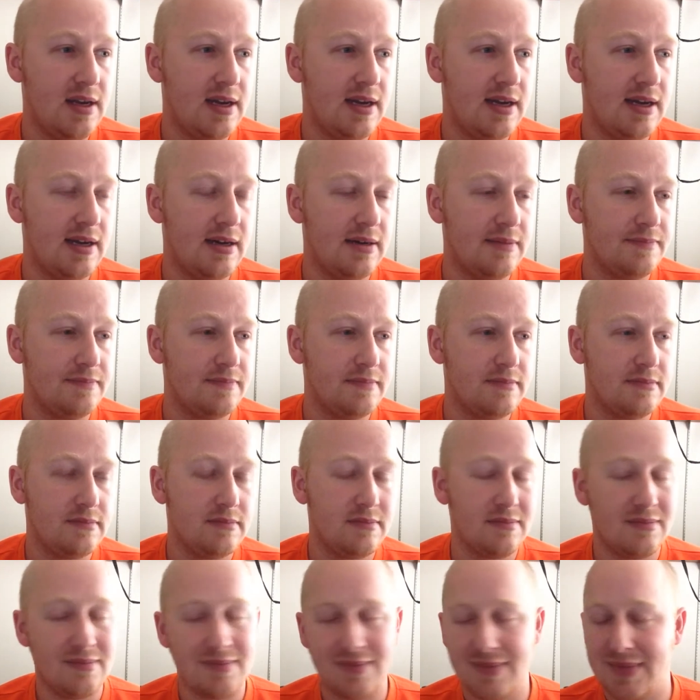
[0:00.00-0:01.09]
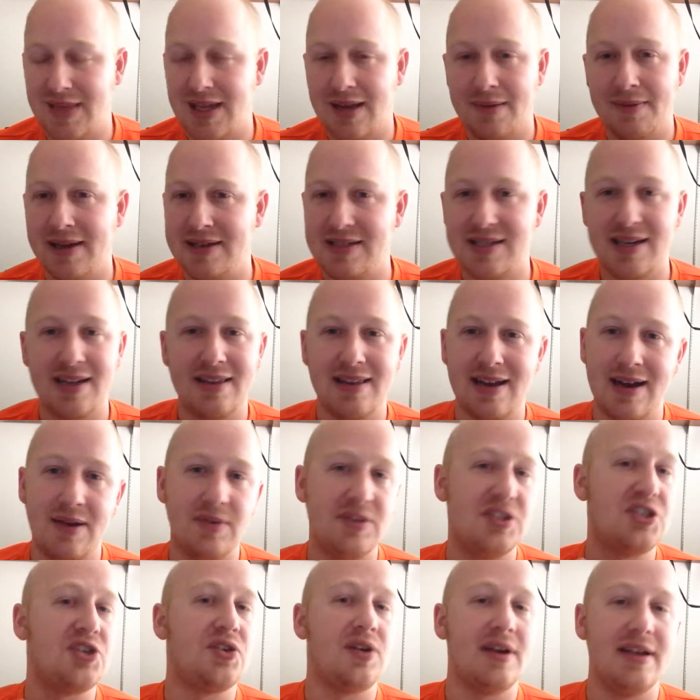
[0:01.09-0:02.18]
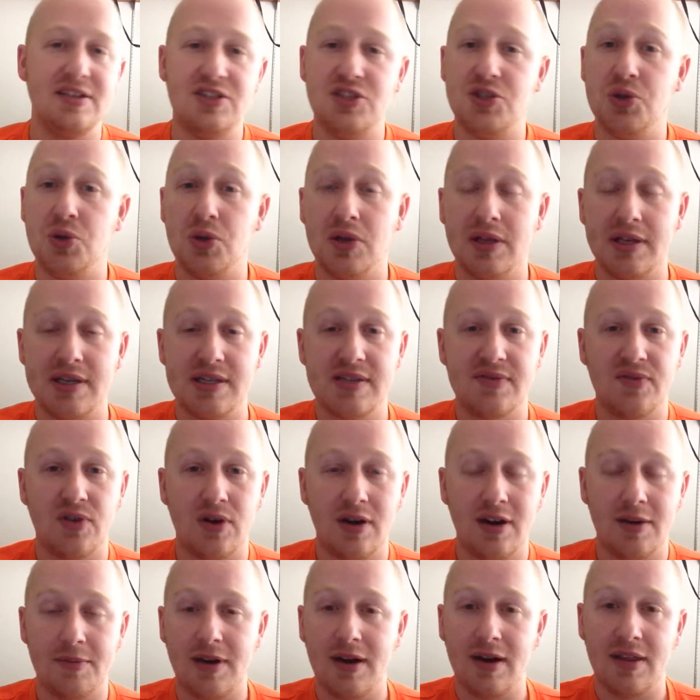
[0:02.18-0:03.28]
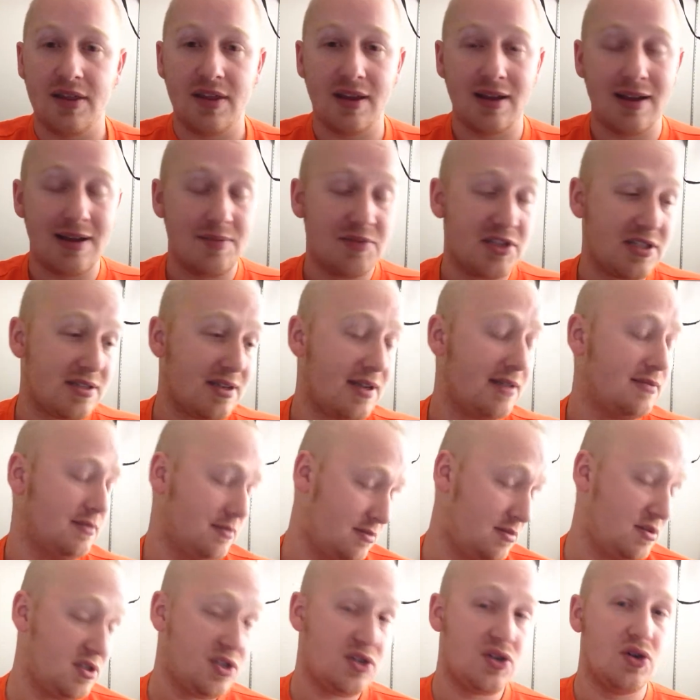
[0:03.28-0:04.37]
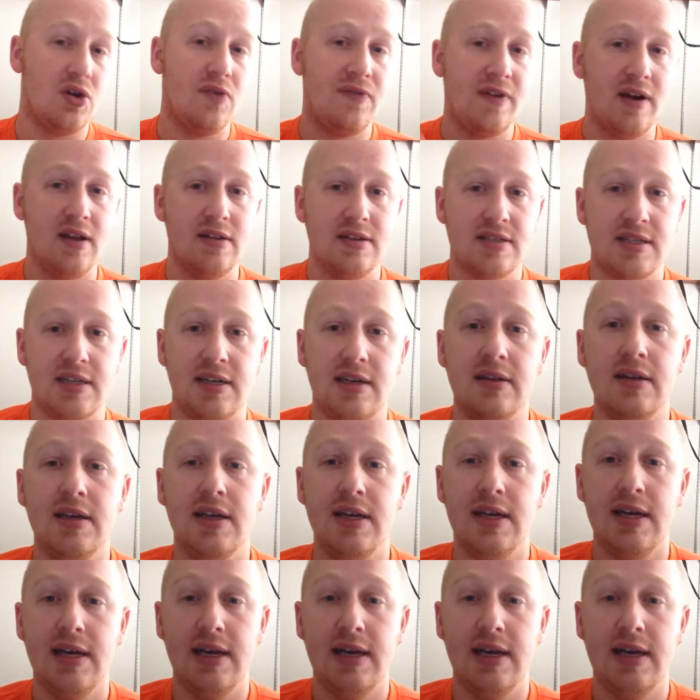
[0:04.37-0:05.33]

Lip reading: I'm not saying that I would trade Julius for him or anything. I'm just saying so far this year,